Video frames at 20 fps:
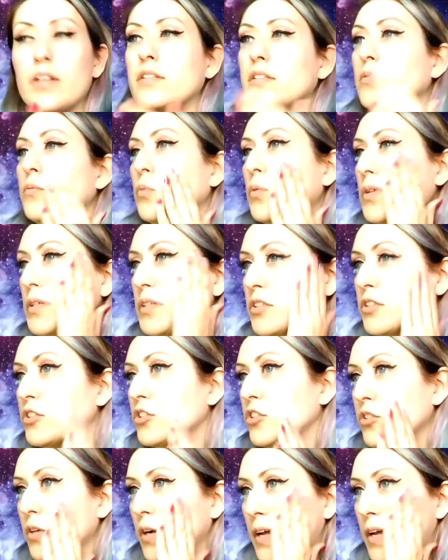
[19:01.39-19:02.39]
I did
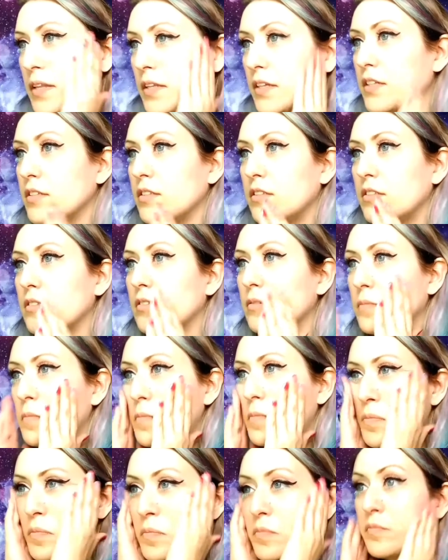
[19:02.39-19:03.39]
want to try
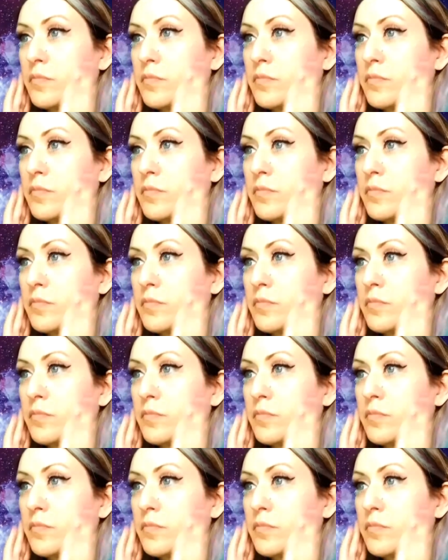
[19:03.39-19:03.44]
this.